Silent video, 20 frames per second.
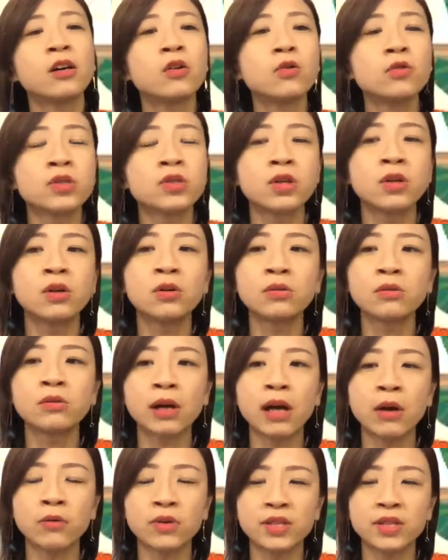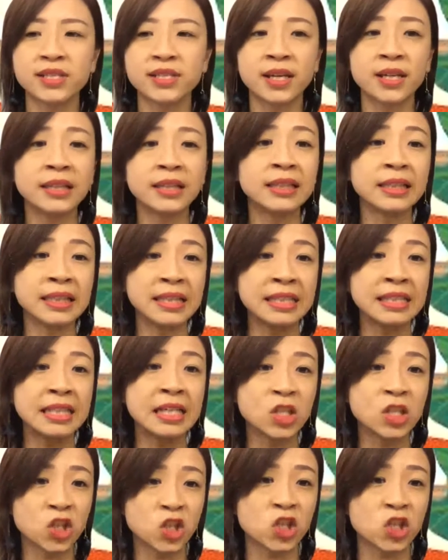also, I would say,
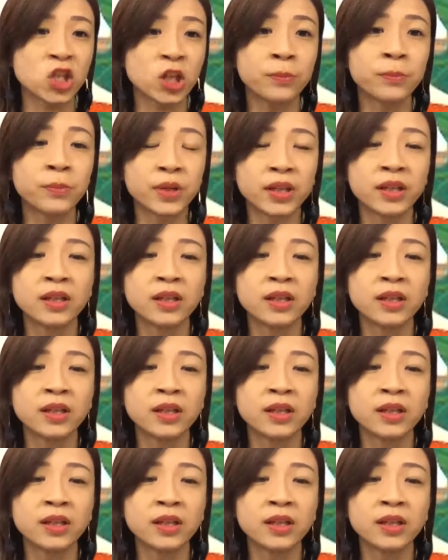leadership,